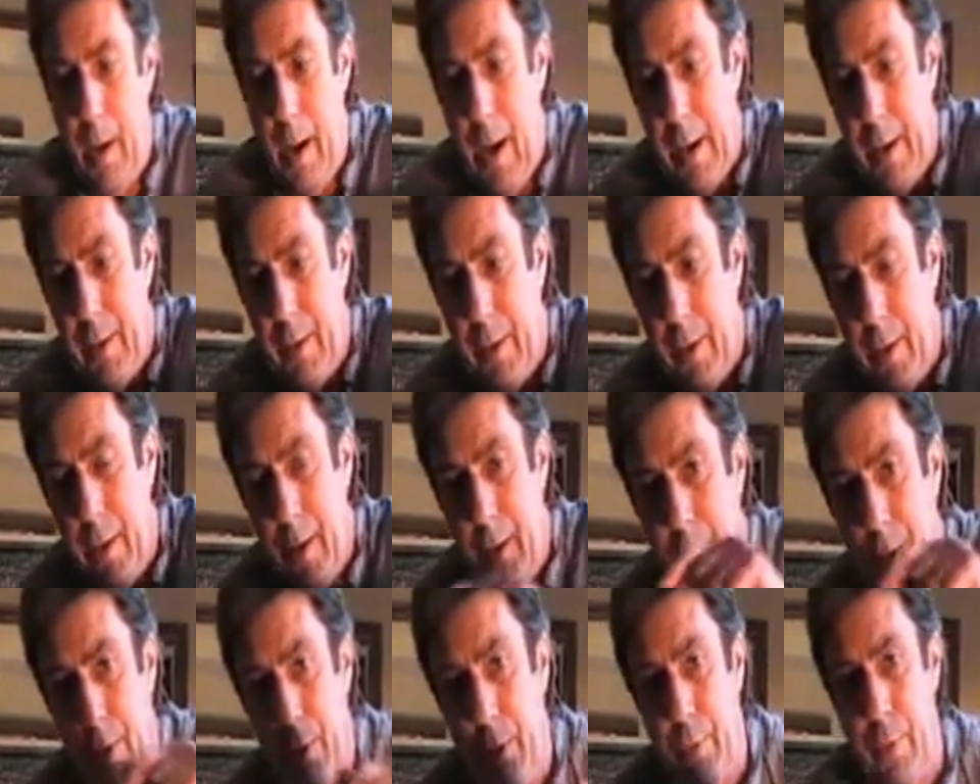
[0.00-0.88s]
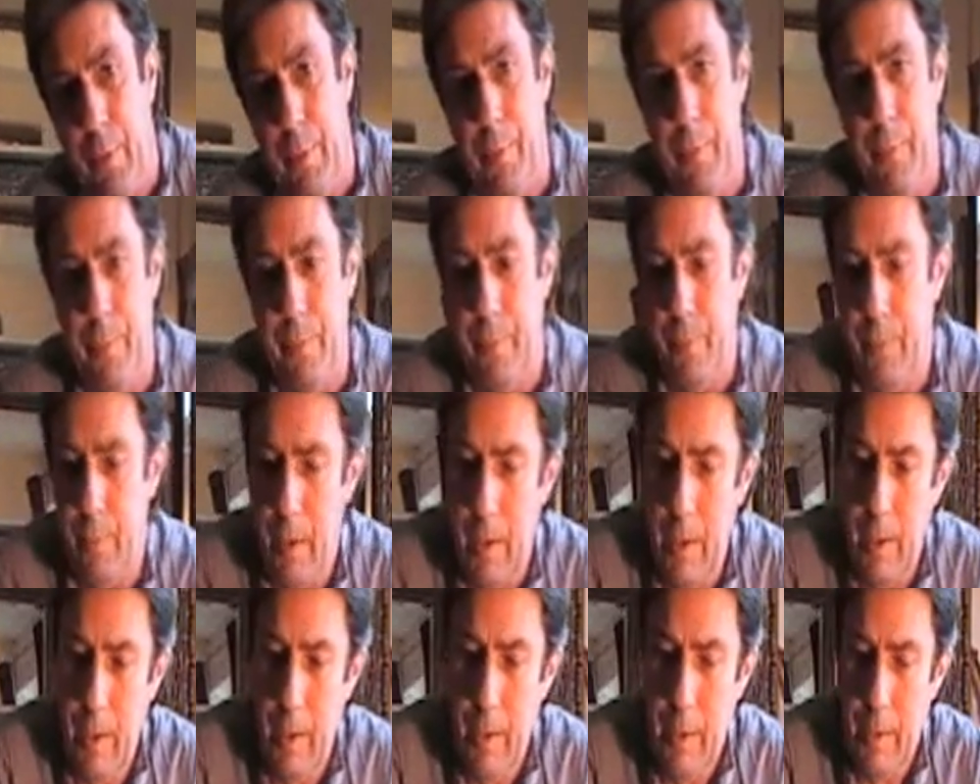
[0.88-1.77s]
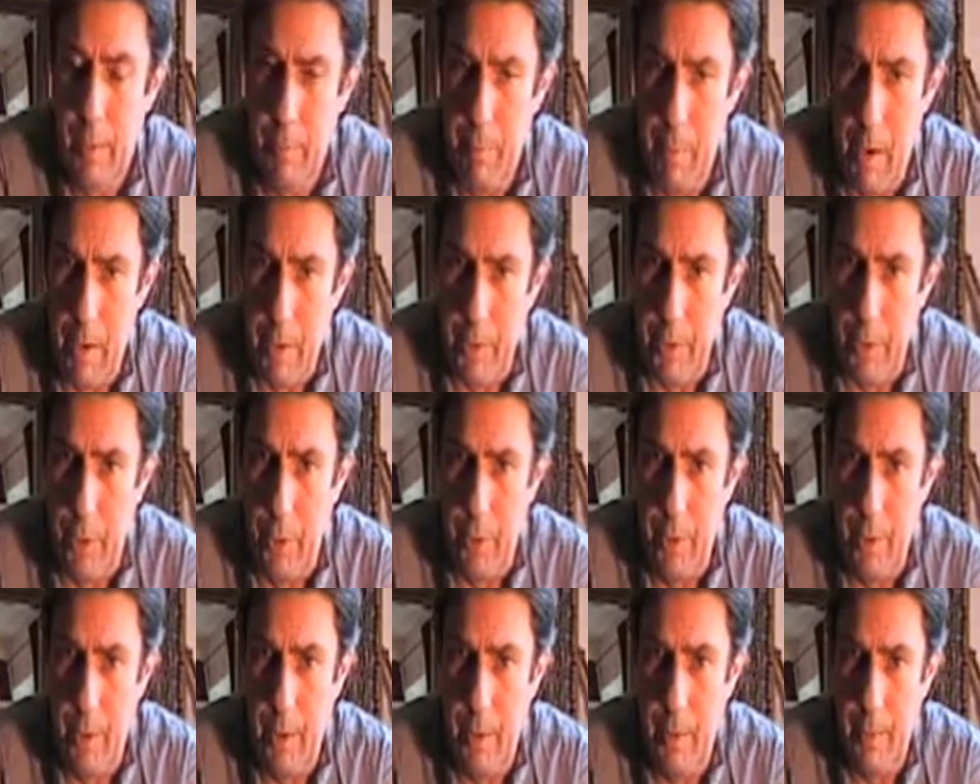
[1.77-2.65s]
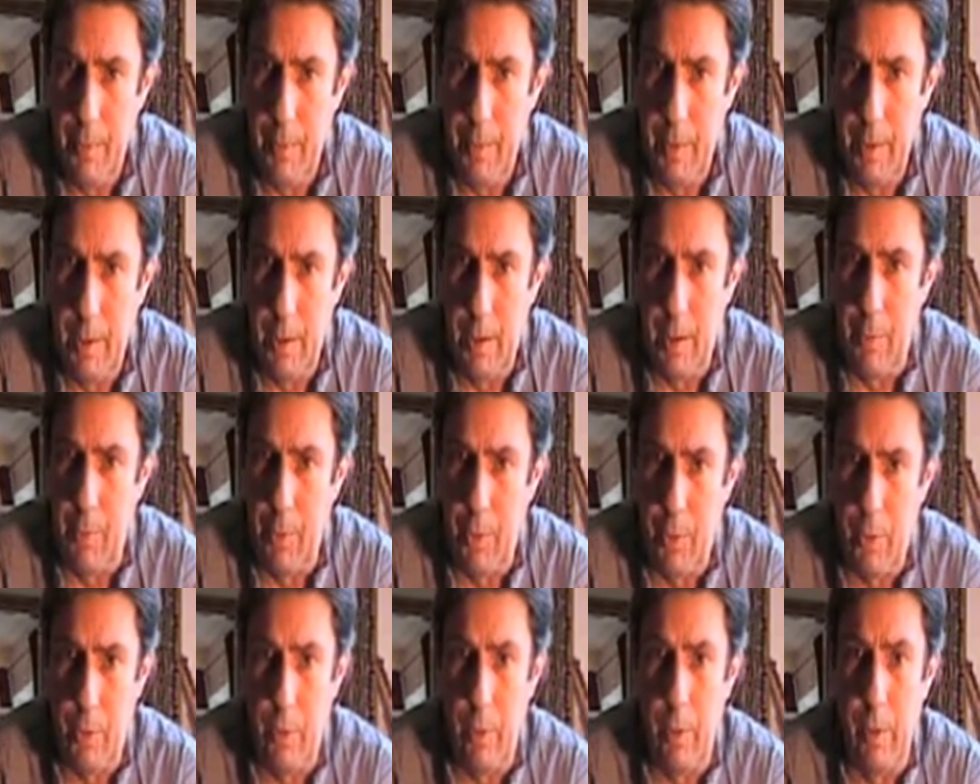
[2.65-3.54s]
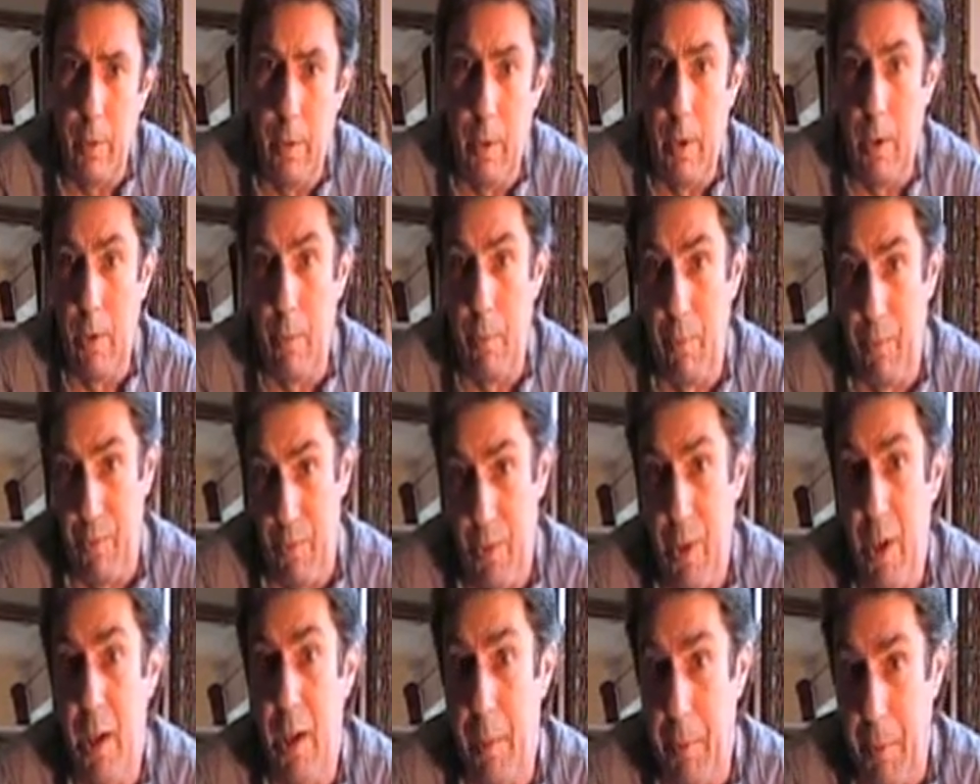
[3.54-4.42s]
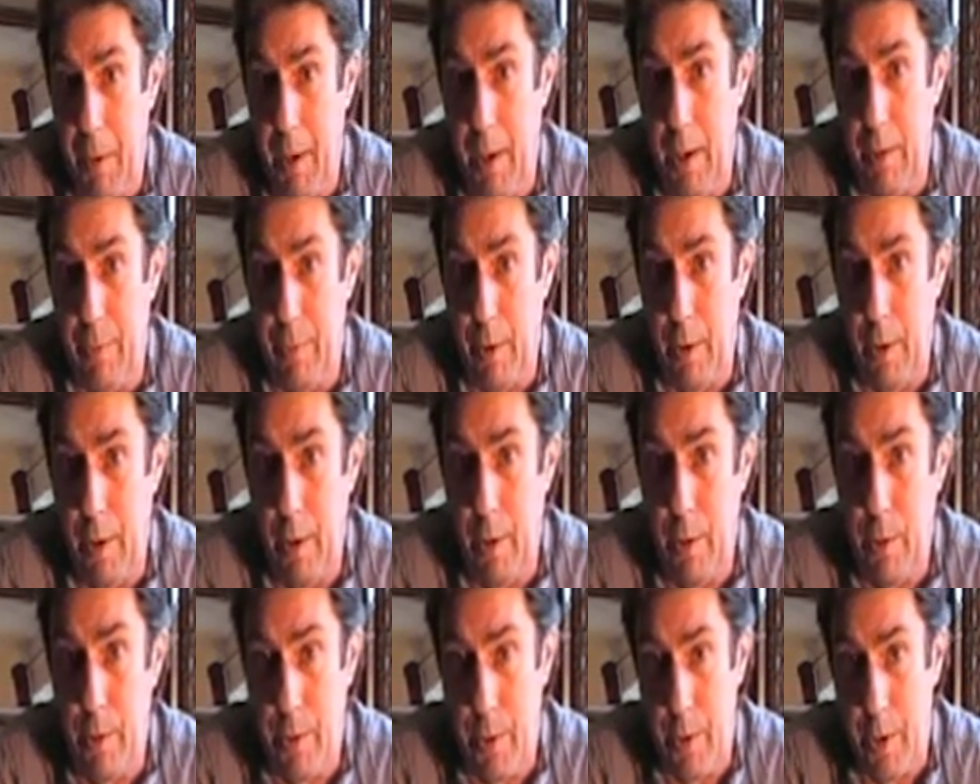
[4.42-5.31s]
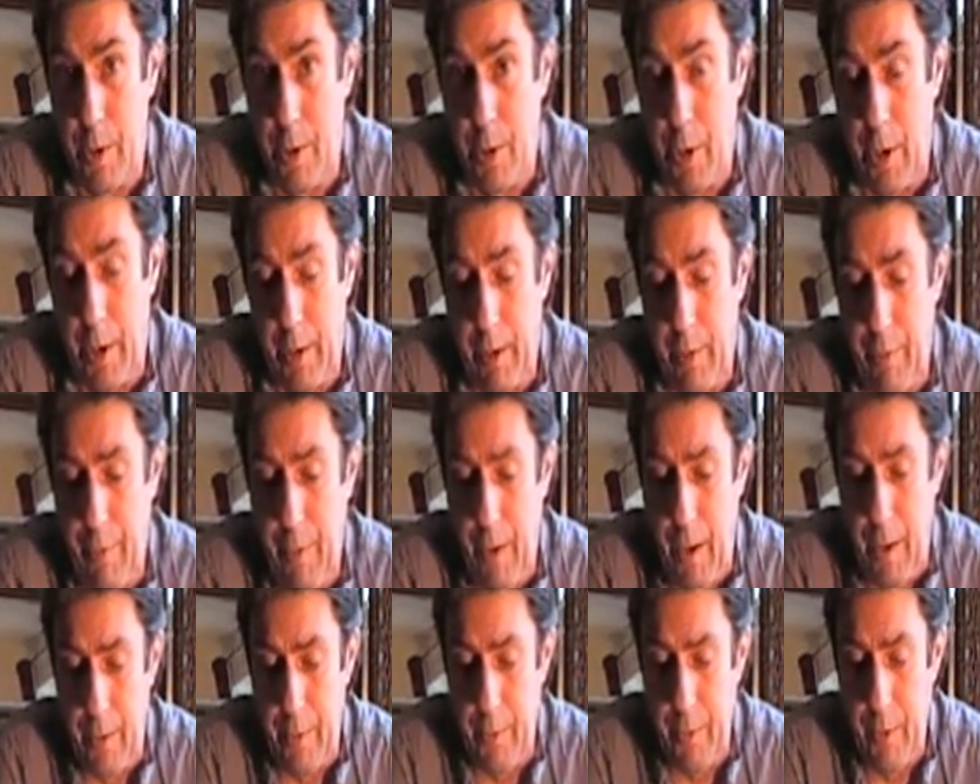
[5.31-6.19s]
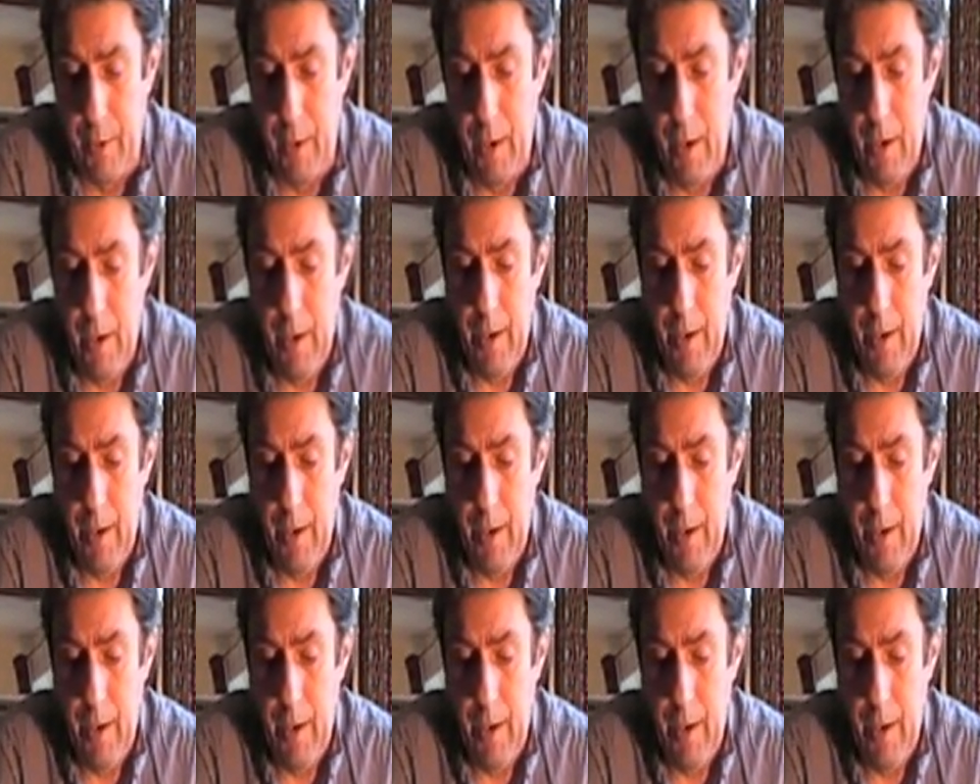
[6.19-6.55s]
aconite from monkshood, gives really powerful hallucinogenic effects.